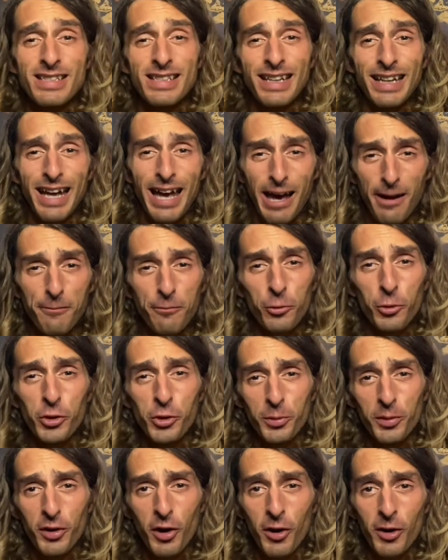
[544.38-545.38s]
that I have for
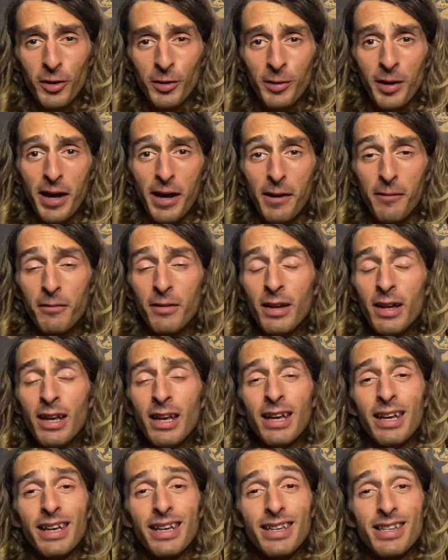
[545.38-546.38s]
you regarding that
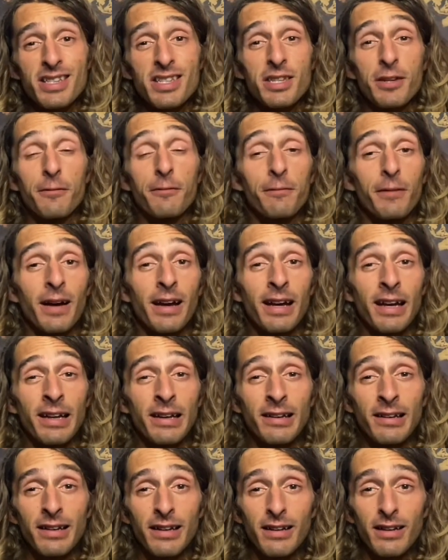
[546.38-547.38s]
is to
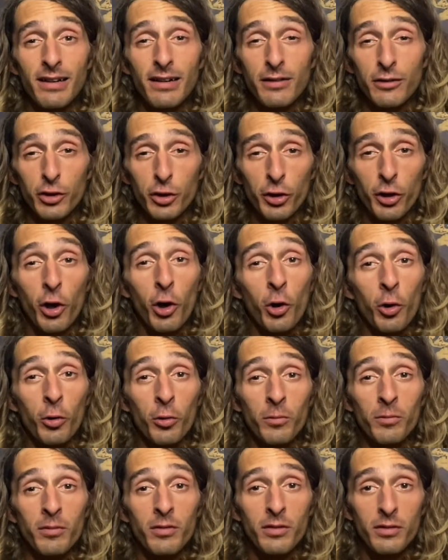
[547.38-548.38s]
find your
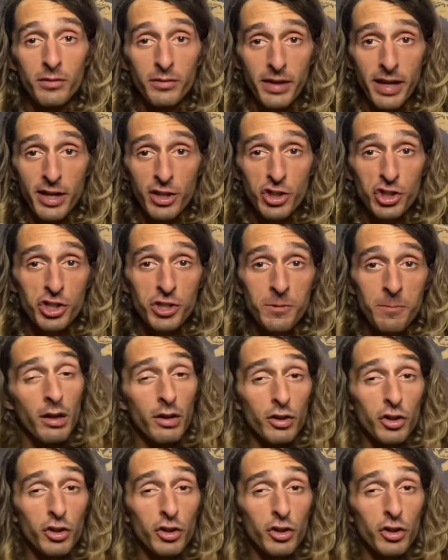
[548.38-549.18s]
own niche.